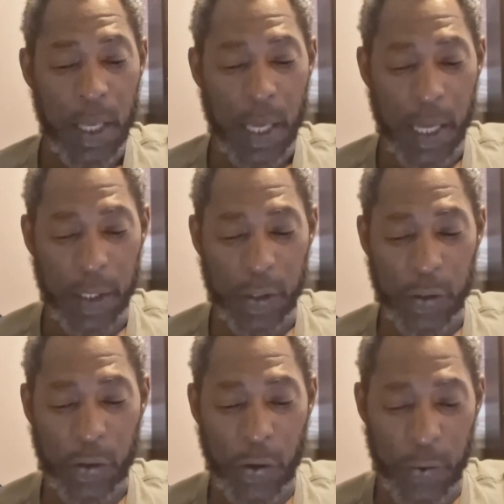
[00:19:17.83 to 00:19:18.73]
And the
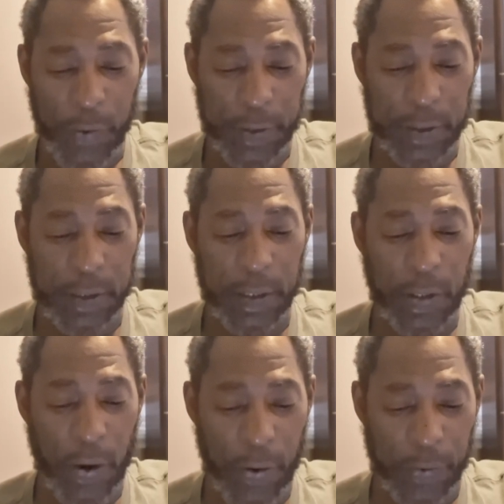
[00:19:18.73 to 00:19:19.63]
curacy
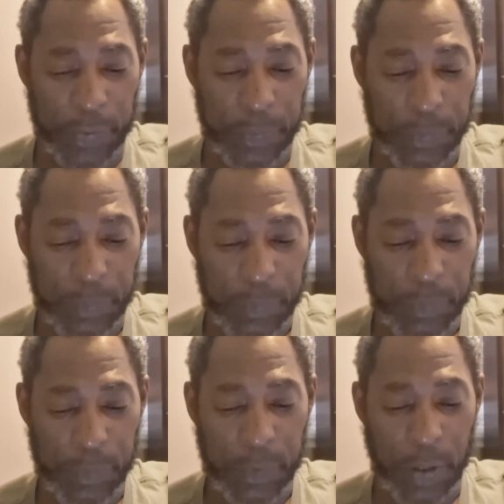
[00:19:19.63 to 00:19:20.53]
girdle
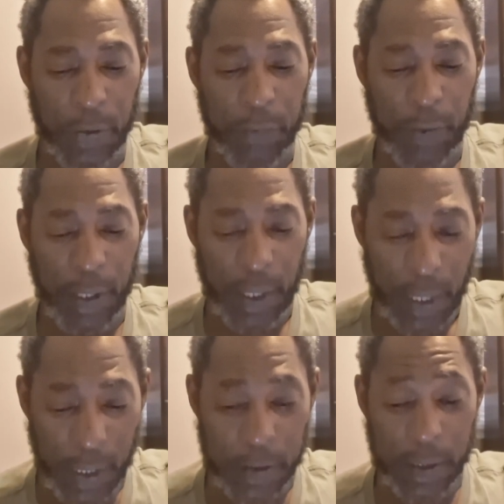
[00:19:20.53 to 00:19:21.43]
of
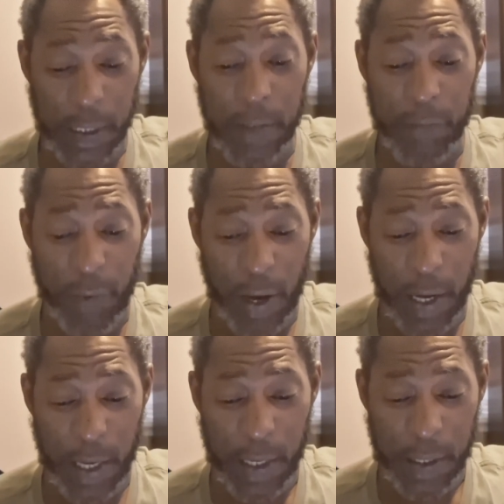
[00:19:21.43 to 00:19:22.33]
his
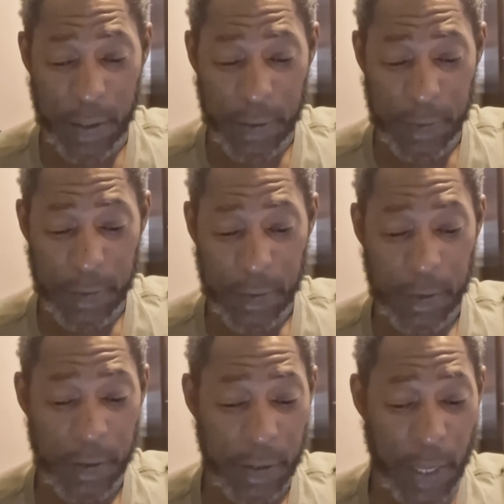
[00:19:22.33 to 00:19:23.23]
ephod
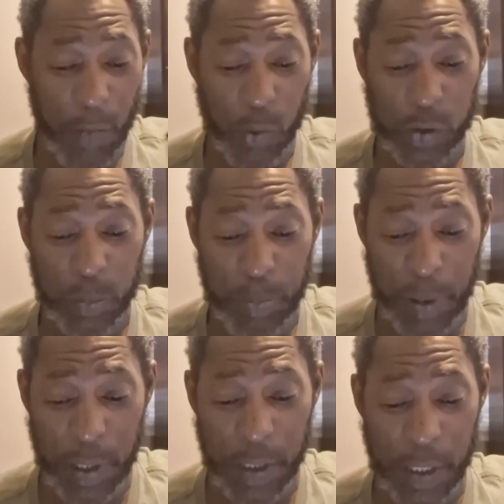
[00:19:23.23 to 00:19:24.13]
that was
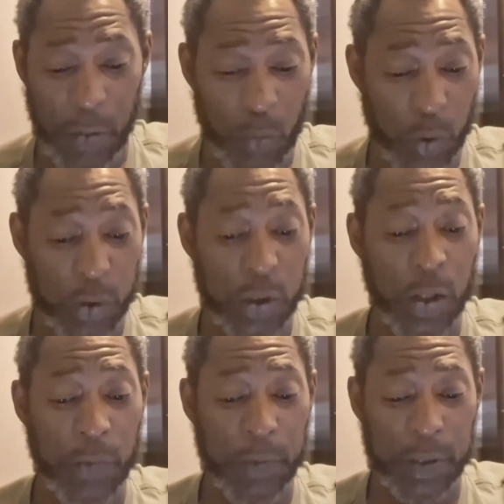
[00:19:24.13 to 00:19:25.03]
upon it was
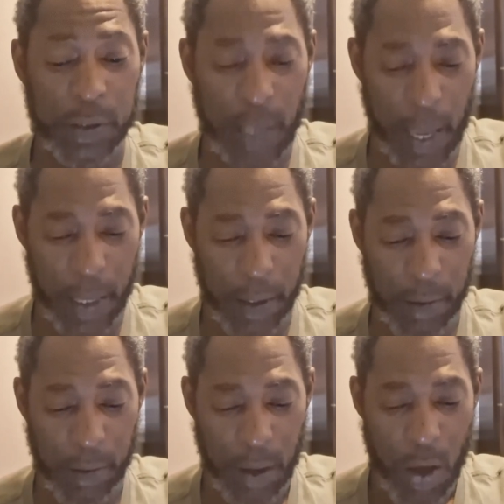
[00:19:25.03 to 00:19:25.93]
of the
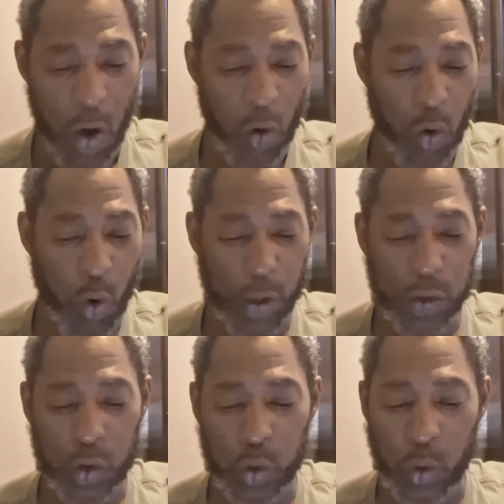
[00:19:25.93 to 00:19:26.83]
same,
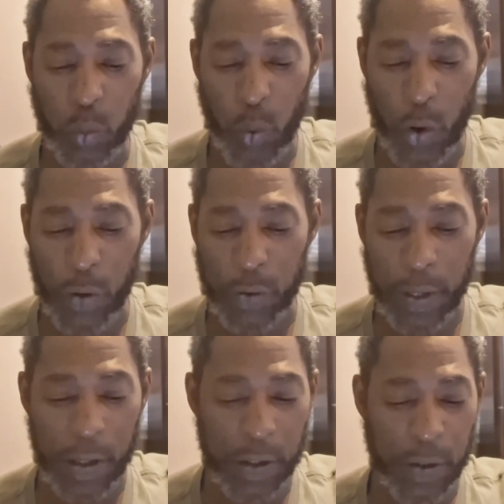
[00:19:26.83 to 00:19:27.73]
according to the work
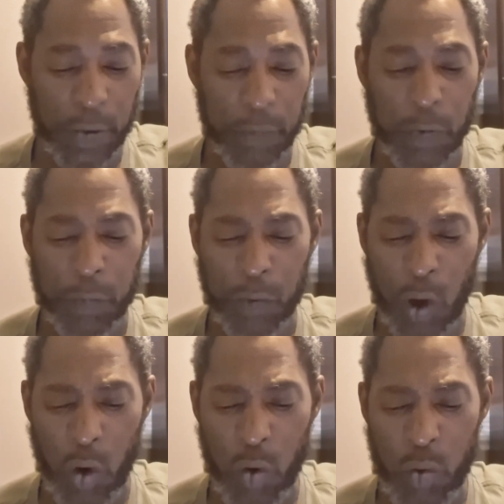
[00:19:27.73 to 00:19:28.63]
thereof, of
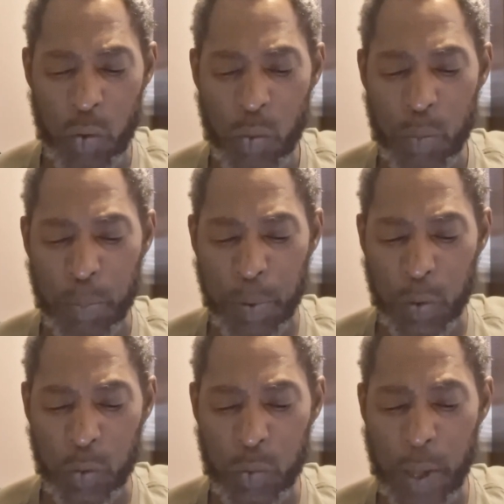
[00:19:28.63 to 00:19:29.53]
gold,
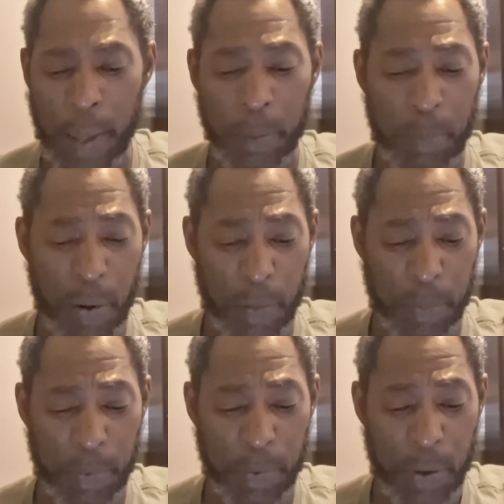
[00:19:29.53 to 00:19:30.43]
blue, and
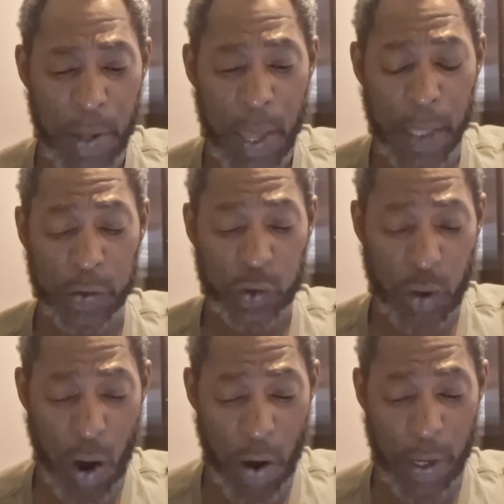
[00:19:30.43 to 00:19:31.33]
purple, and
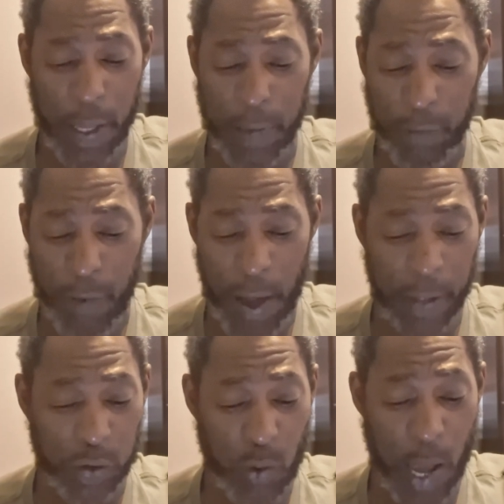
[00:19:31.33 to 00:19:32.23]
scarlet, and
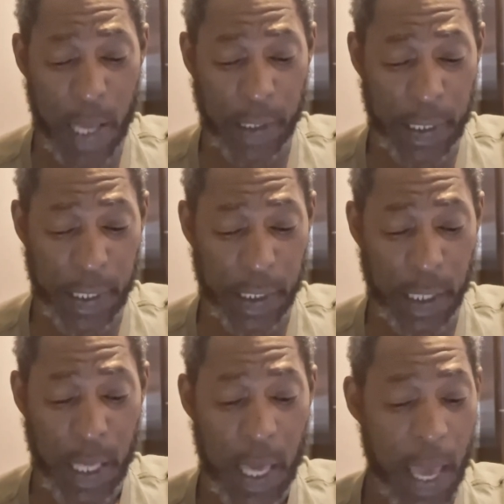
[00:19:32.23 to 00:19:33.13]
fine twined
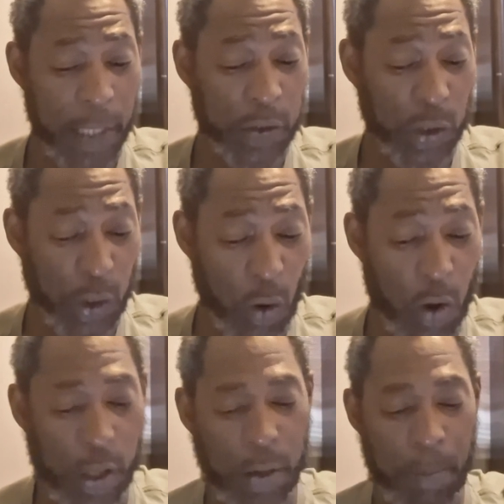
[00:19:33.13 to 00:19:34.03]
linen, as the
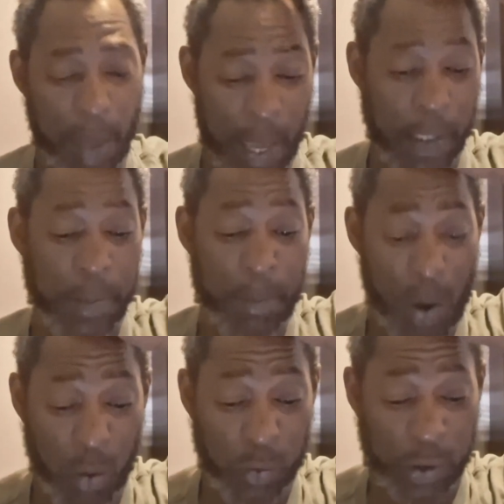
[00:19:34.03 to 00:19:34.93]
Lord commanded
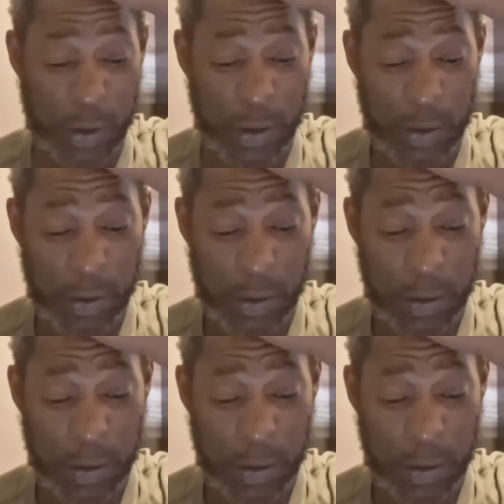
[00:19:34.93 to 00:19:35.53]
Moses.